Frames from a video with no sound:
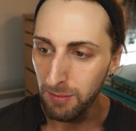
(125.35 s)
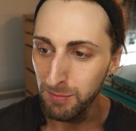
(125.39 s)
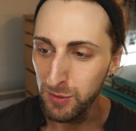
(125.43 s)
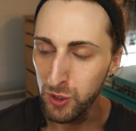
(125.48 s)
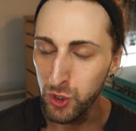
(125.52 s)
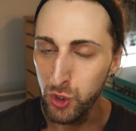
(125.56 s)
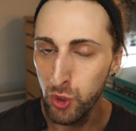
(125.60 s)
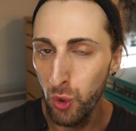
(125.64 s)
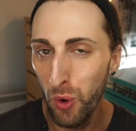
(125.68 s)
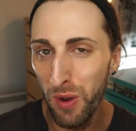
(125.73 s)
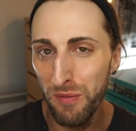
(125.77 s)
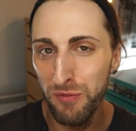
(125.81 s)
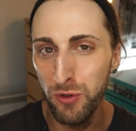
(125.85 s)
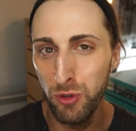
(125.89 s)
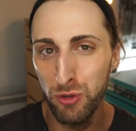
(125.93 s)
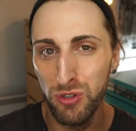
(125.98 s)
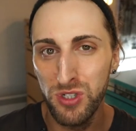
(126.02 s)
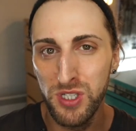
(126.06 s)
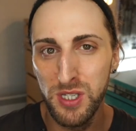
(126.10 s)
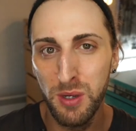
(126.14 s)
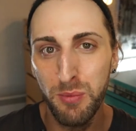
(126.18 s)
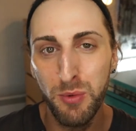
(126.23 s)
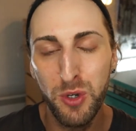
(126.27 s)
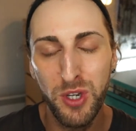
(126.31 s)
So if you're
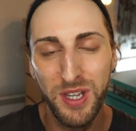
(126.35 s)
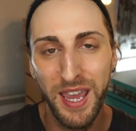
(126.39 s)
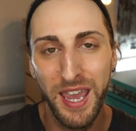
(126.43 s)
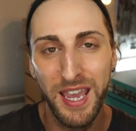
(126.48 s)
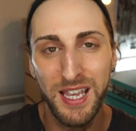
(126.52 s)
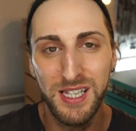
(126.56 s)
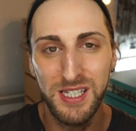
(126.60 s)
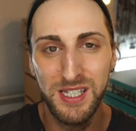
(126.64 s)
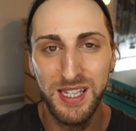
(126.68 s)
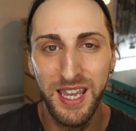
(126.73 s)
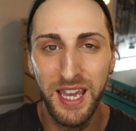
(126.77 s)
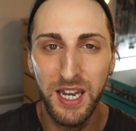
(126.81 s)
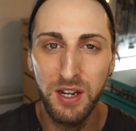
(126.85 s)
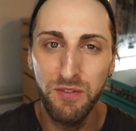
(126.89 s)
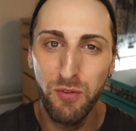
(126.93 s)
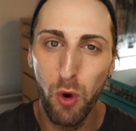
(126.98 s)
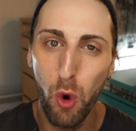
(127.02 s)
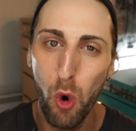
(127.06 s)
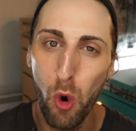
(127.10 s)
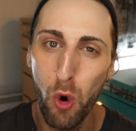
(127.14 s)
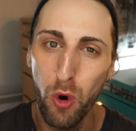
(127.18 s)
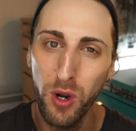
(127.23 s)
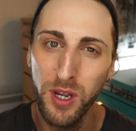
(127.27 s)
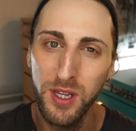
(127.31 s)
someone who gets kind of
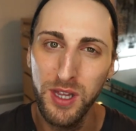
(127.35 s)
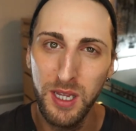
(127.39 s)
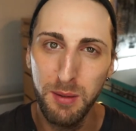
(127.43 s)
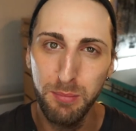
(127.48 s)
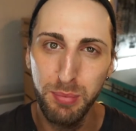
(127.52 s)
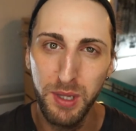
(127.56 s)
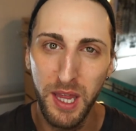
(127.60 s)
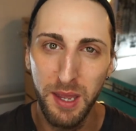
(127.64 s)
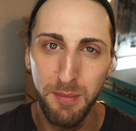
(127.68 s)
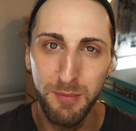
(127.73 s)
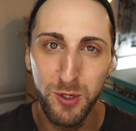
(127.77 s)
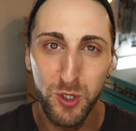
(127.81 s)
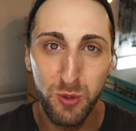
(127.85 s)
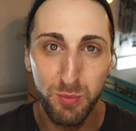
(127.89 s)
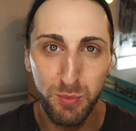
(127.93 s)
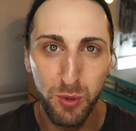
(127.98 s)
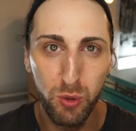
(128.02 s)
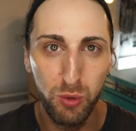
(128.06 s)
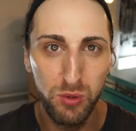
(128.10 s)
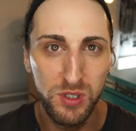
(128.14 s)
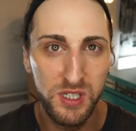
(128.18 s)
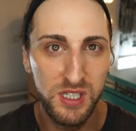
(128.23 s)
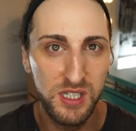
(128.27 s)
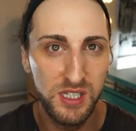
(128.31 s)
oily, blemish
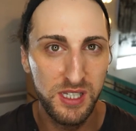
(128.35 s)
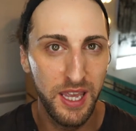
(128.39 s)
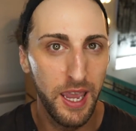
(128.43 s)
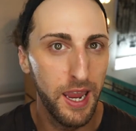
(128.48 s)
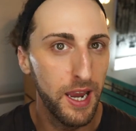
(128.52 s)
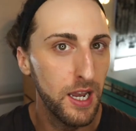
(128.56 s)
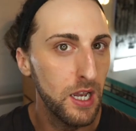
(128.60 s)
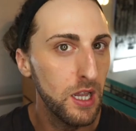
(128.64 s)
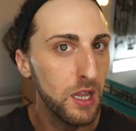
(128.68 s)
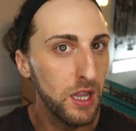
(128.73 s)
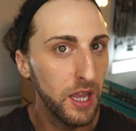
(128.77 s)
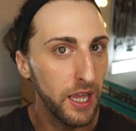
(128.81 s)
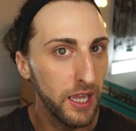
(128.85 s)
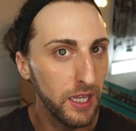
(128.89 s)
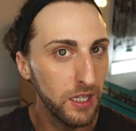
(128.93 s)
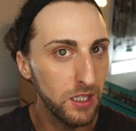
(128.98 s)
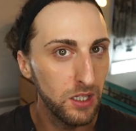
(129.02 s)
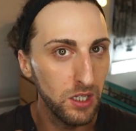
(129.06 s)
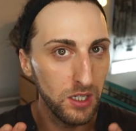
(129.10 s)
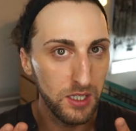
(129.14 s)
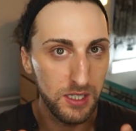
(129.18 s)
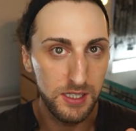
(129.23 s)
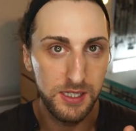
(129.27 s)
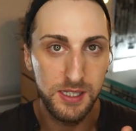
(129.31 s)
prone skin, like
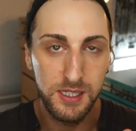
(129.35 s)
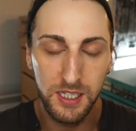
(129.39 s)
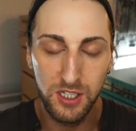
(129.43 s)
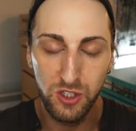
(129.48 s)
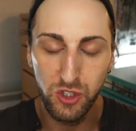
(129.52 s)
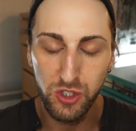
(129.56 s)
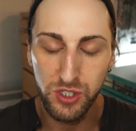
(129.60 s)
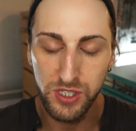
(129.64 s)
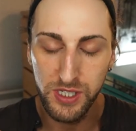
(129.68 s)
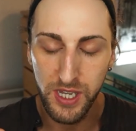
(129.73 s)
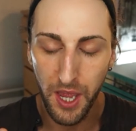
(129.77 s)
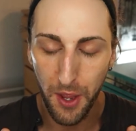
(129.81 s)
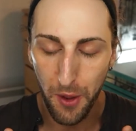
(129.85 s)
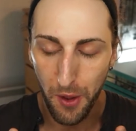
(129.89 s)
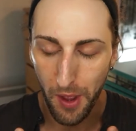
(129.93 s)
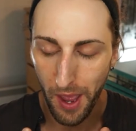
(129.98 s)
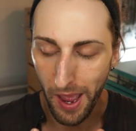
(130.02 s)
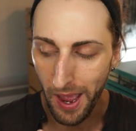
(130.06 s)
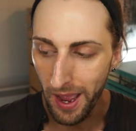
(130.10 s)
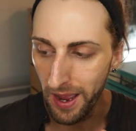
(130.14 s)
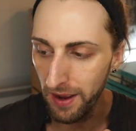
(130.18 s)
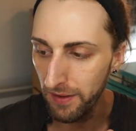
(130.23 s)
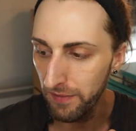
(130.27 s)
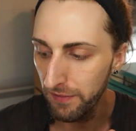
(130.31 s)
you can see just now,
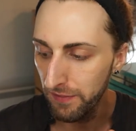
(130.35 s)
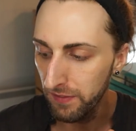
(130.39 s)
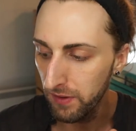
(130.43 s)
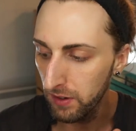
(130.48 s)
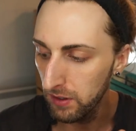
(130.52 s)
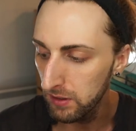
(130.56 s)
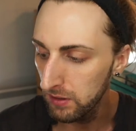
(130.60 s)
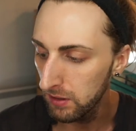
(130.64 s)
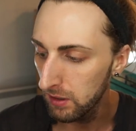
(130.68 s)
I've